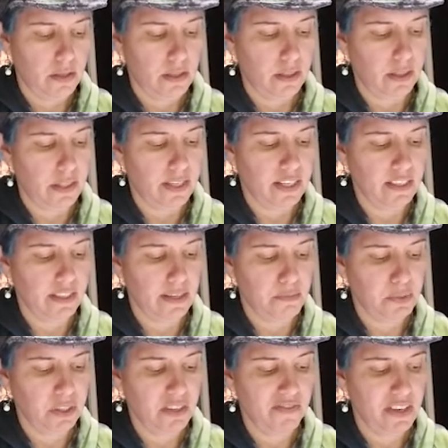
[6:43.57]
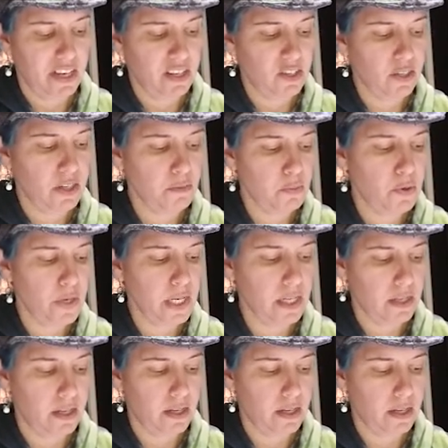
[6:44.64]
lines up with the vanishing point,